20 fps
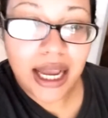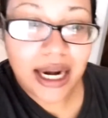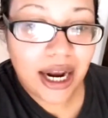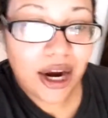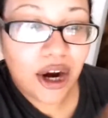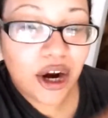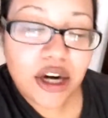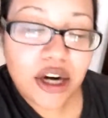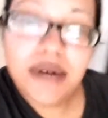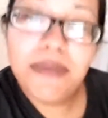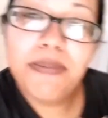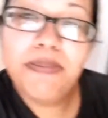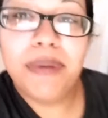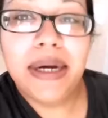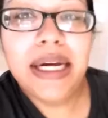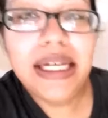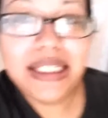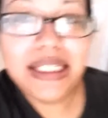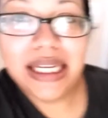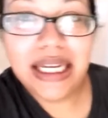and I heard a
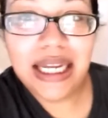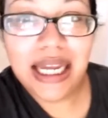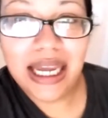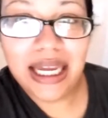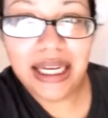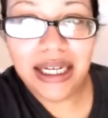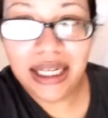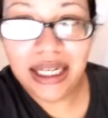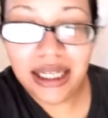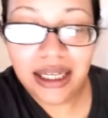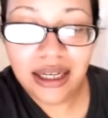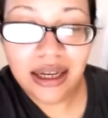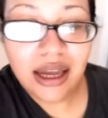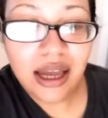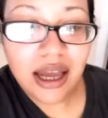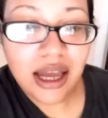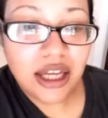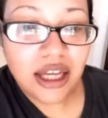buzzing in it.